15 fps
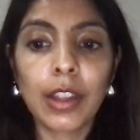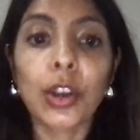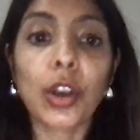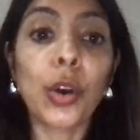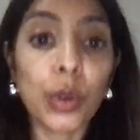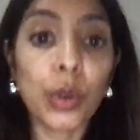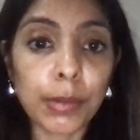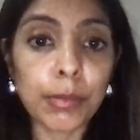
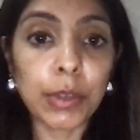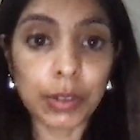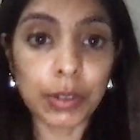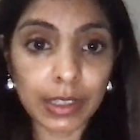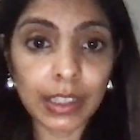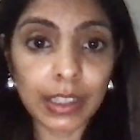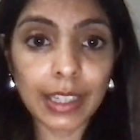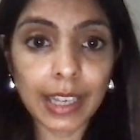
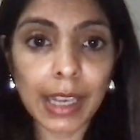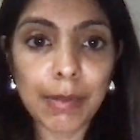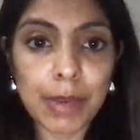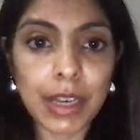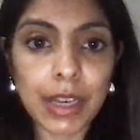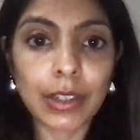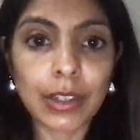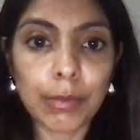co-community
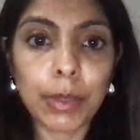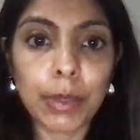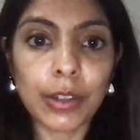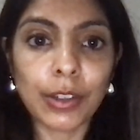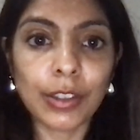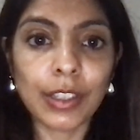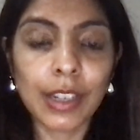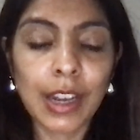came in to
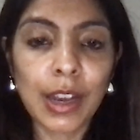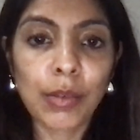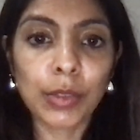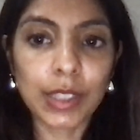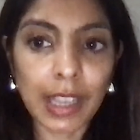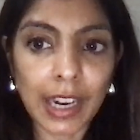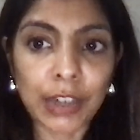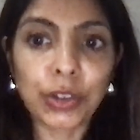build
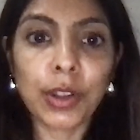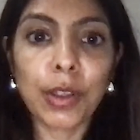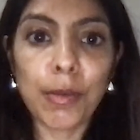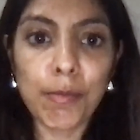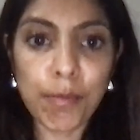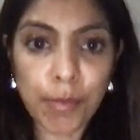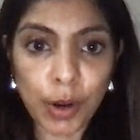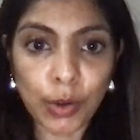was actually
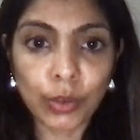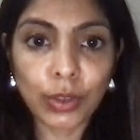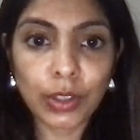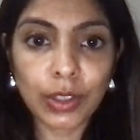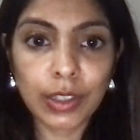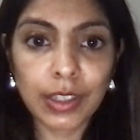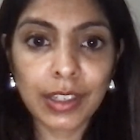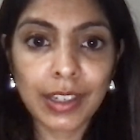the
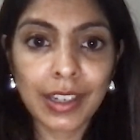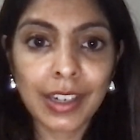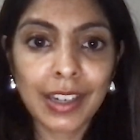most